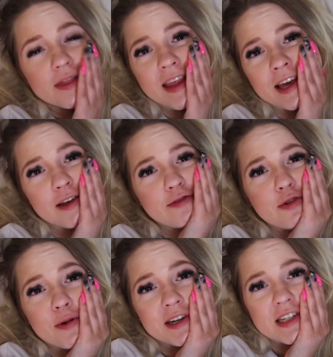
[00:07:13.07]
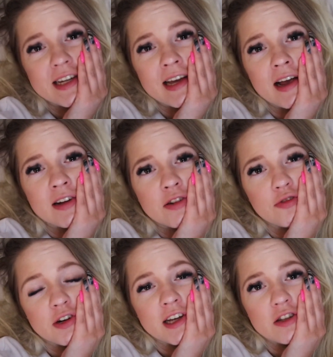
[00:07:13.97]
Thank you for watching.
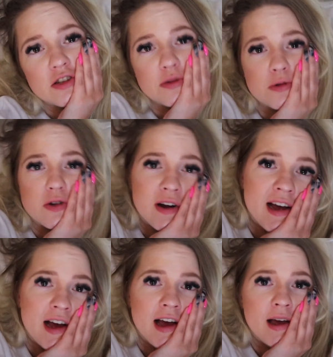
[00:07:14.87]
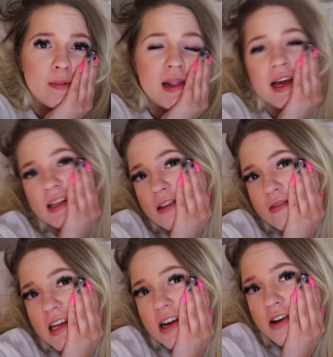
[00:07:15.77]
Don't forget to subscribe and like
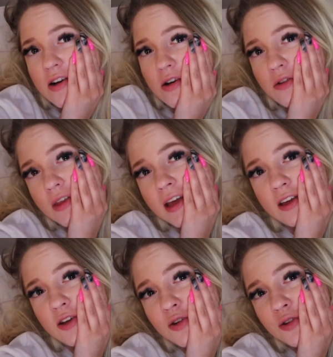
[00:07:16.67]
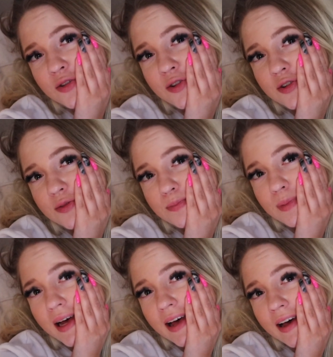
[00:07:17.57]
this video. Thank you.
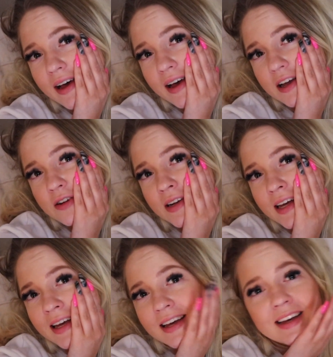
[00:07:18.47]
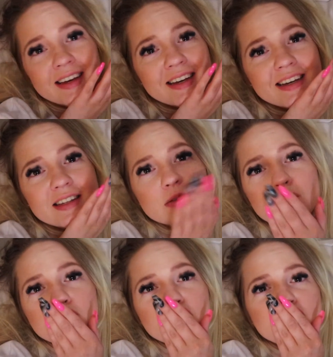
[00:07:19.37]
Bye. Good
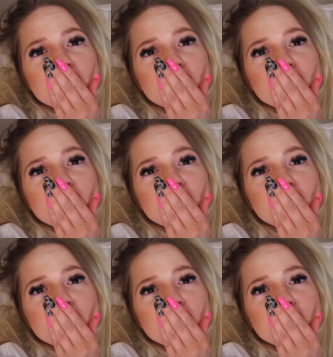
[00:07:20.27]
night.